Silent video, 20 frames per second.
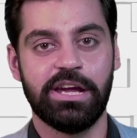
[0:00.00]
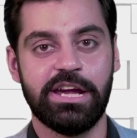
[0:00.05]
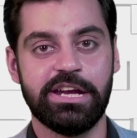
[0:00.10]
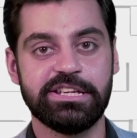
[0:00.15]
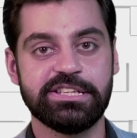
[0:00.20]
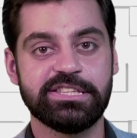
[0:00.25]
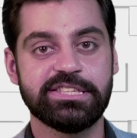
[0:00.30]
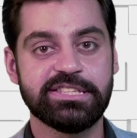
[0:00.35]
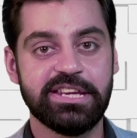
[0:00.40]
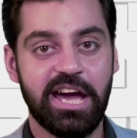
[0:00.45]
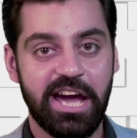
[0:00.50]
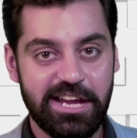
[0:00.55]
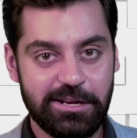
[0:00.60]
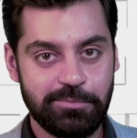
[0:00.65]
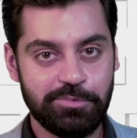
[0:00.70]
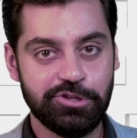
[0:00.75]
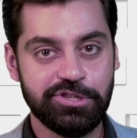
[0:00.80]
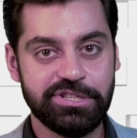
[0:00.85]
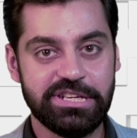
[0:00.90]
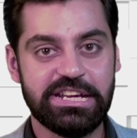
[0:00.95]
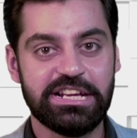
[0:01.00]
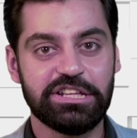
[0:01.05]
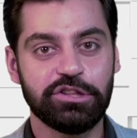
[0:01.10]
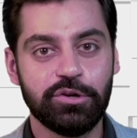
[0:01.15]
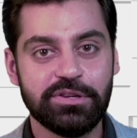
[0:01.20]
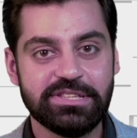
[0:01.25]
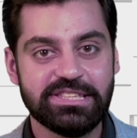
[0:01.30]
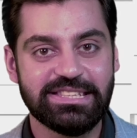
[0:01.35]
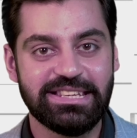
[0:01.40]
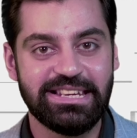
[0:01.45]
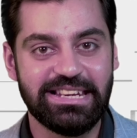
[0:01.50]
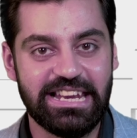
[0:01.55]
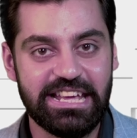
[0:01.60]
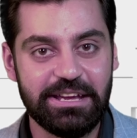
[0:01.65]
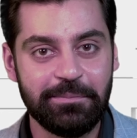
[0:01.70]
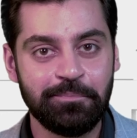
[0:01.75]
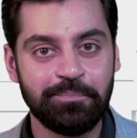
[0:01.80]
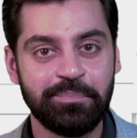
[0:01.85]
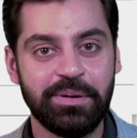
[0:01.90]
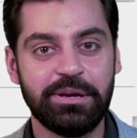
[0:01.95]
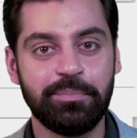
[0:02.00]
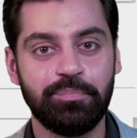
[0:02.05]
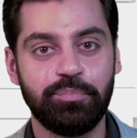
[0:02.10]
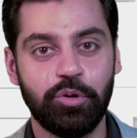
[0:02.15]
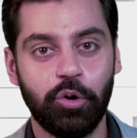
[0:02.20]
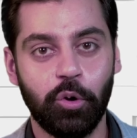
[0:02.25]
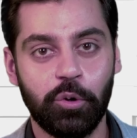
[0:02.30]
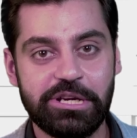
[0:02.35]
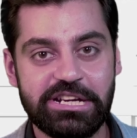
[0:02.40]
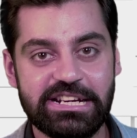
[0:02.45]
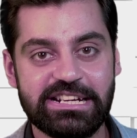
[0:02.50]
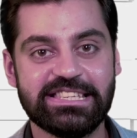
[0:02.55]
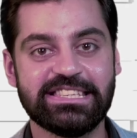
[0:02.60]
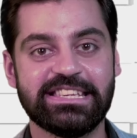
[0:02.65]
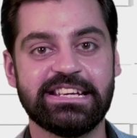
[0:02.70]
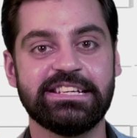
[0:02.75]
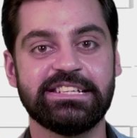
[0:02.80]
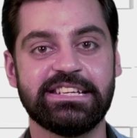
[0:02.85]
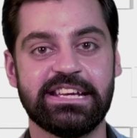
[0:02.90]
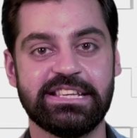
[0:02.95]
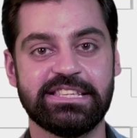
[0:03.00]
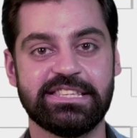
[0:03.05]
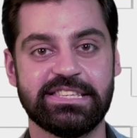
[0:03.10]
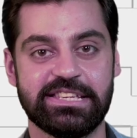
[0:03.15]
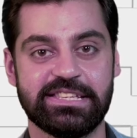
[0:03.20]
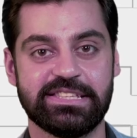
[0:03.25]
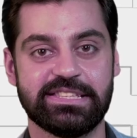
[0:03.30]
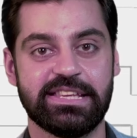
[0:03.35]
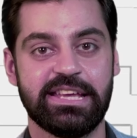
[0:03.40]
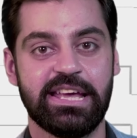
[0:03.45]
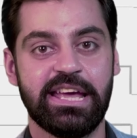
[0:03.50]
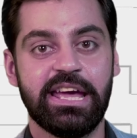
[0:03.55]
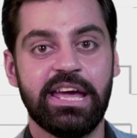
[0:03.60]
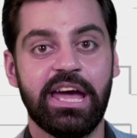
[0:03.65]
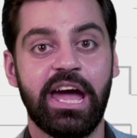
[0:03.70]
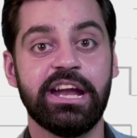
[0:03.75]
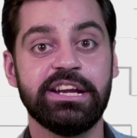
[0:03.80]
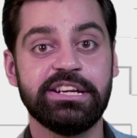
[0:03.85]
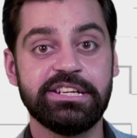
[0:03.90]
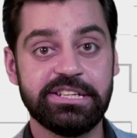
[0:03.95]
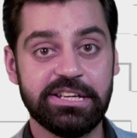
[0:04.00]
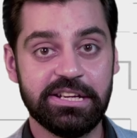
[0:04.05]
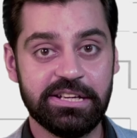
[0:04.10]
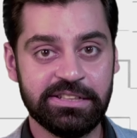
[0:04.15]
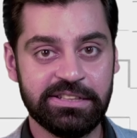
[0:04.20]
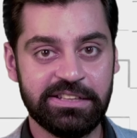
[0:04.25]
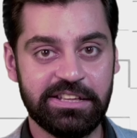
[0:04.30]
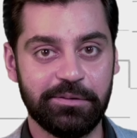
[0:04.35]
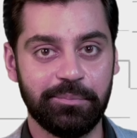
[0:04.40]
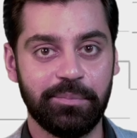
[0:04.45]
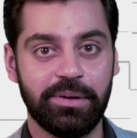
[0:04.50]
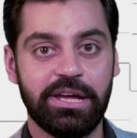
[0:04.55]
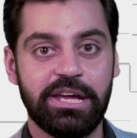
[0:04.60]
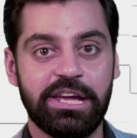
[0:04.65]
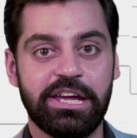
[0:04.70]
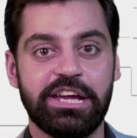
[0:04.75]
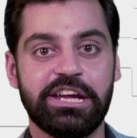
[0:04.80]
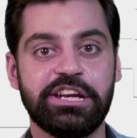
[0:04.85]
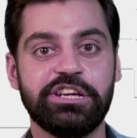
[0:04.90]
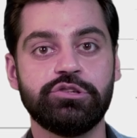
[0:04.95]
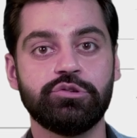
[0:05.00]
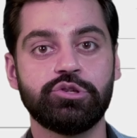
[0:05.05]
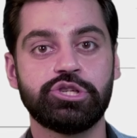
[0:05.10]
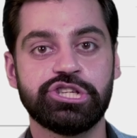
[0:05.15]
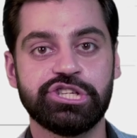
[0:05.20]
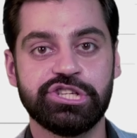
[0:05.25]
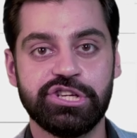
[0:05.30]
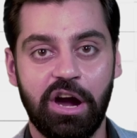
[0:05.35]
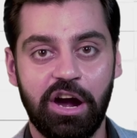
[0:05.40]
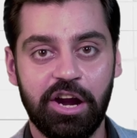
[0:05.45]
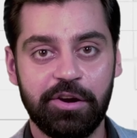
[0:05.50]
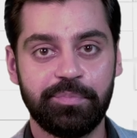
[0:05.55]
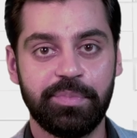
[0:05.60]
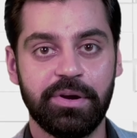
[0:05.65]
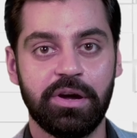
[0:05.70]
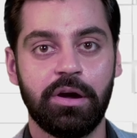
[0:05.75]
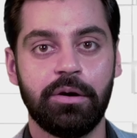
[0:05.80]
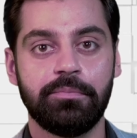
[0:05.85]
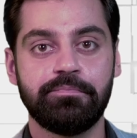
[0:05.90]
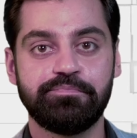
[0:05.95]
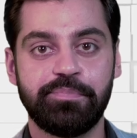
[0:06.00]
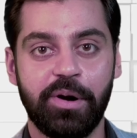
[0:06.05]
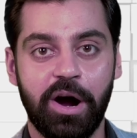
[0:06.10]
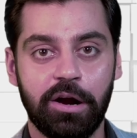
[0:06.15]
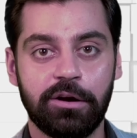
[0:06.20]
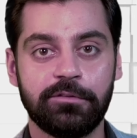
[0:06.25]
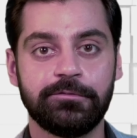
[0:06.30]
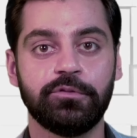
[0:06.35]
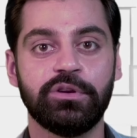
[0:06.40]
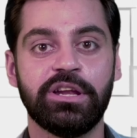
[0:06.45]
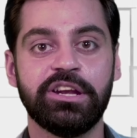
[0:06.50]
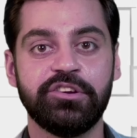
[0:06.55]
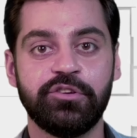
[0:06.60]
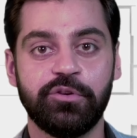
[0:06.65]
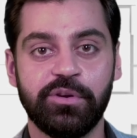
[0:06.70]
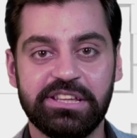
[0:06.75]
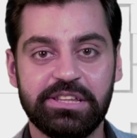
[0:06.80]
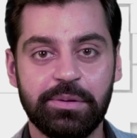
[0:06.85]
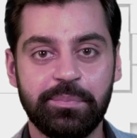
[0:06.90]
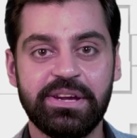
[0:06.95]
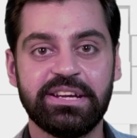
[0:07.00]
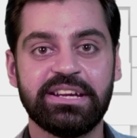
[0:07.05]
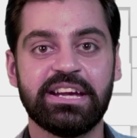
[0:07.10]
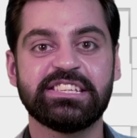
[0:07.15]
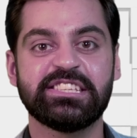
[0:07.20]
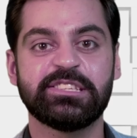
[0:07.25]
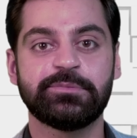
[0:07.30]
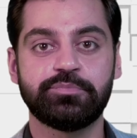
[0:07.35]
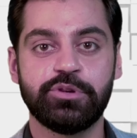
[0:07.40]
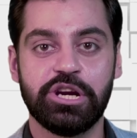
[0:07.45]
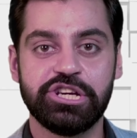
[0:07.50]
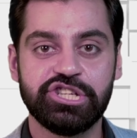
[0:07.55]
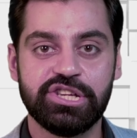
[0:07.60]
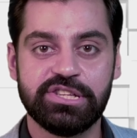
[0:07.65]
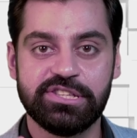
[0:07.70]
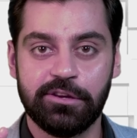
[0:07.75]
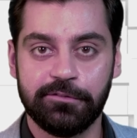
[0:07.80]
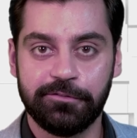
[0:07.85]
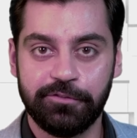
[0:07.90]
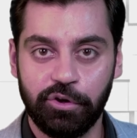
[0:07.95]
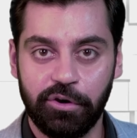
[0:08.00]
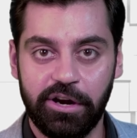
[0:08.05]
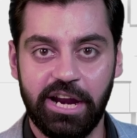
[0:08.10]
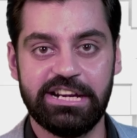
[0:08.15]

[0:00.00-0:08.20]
It is time to take those limp and bloated sentences and turn them into sharp, powerful, and rhythmic expressions of your